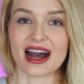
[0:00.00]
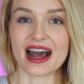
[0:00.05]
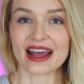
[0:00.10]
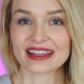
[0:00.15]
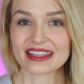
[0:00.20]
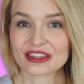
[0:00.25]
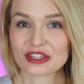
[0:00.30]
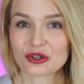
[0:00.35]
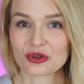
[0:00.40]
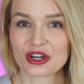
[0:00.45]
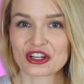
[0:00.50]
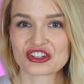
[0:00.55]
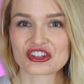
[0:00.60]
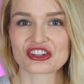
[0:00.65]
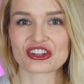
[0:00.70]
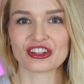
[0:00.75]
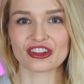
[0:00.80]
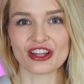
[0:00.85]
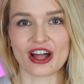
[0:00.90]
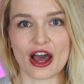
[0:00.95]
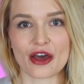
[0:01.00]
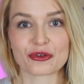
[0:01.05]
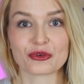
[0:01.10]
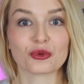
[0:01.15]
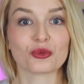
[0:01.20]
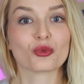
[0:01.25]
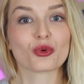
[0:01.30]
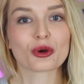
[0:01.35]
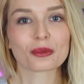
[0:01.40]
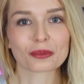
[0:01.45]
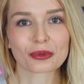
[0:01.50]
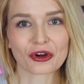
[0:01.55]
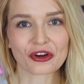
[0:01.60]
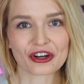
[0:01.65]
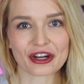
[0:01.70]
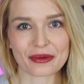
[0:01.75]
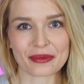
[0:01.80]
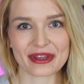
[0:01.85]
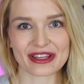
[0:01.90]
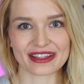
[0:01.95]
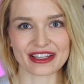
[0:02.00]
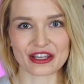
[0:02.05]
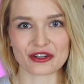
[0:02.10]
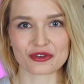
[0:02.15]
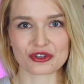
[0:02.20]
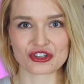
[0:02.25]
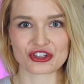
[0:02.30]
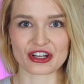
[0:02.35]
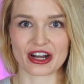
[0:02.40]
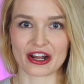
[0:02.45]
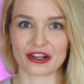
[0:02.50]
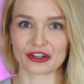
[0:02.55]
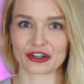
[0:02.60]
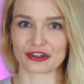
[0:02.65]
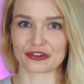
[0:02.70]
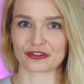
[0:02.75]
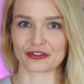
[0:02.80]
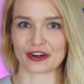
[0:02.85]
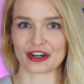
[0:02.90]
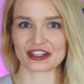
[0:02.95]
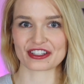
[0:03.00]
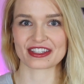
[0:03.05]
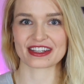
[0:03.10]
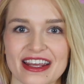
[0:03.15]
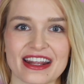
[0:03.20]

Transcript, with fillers: I get the question a lot, what programming language should I learn first?